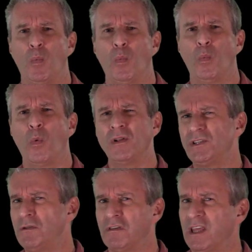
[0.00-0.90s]
What
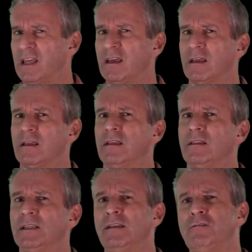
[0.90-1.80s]
do you think
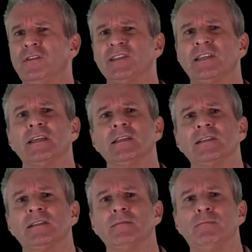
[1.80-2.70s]
the difference
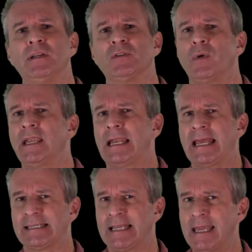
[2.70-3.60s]
is between an
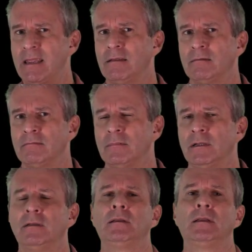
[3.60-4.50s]
essay
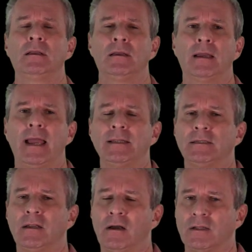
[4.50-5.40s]
and
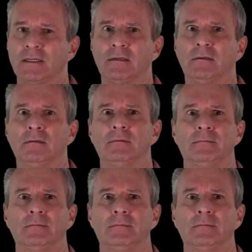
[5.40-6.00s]
an article?